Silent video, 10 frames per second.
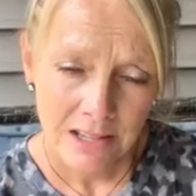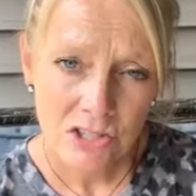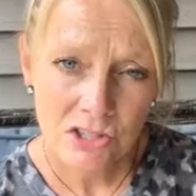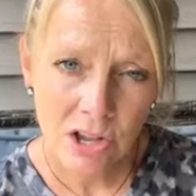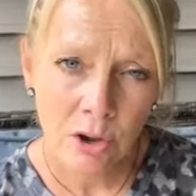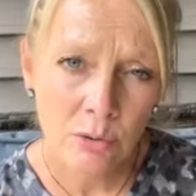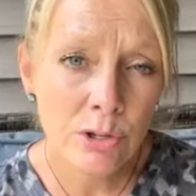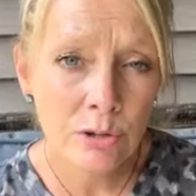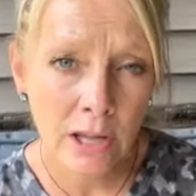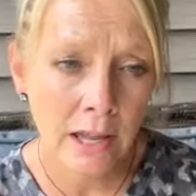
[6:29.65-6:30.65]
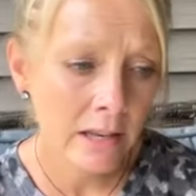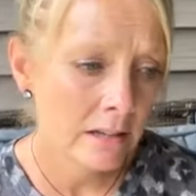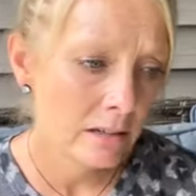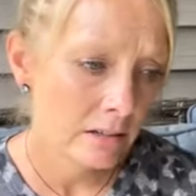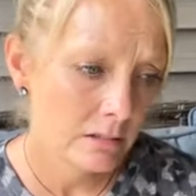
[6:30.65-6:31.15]
So you
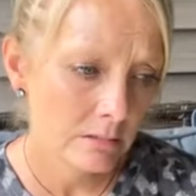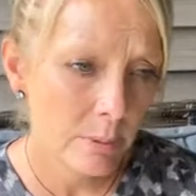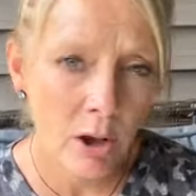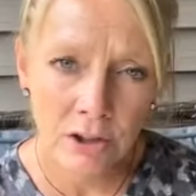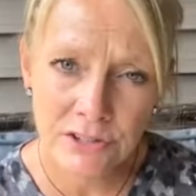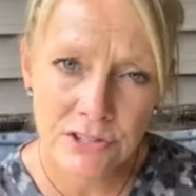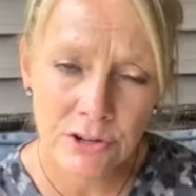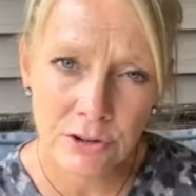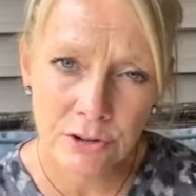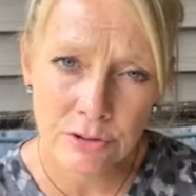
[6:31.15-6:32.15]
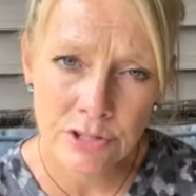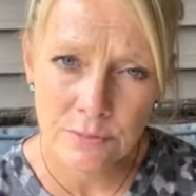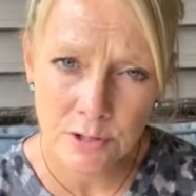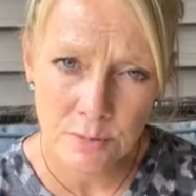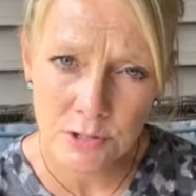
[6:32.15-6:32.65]
can pause your
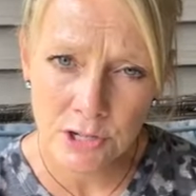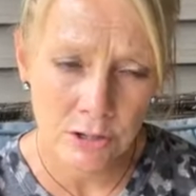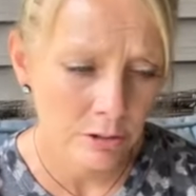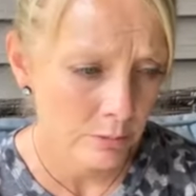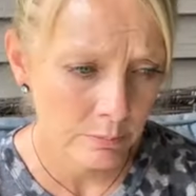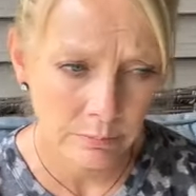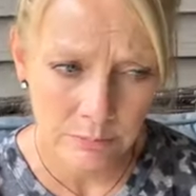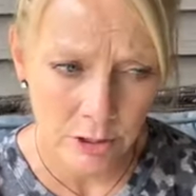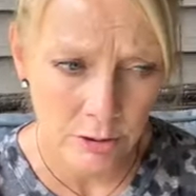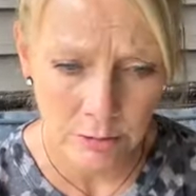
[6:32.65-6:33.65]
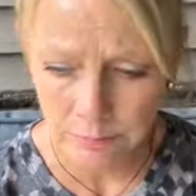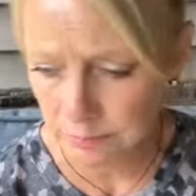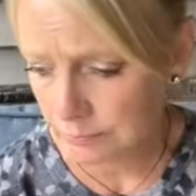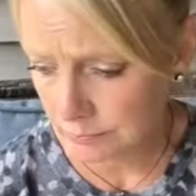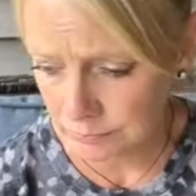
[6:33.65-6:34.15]
subscription or your
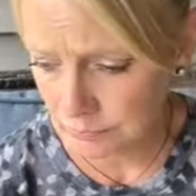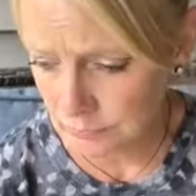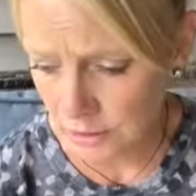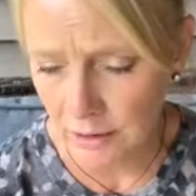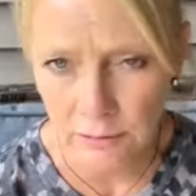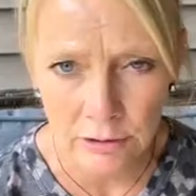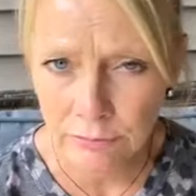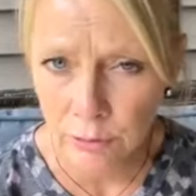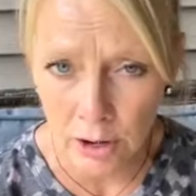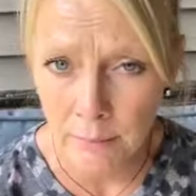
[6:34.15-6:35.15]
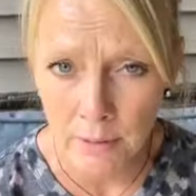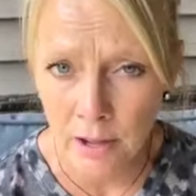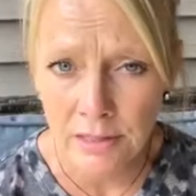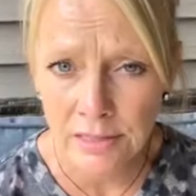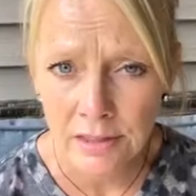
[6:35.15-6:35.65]
whatever for a
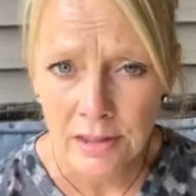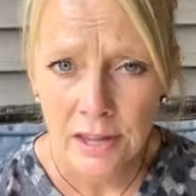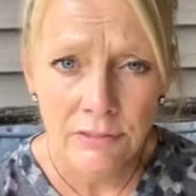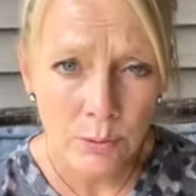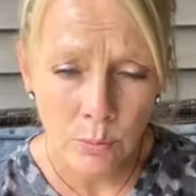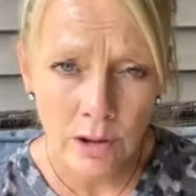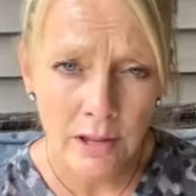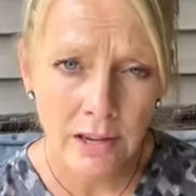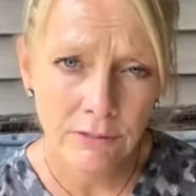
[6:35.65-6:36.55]
month if you want.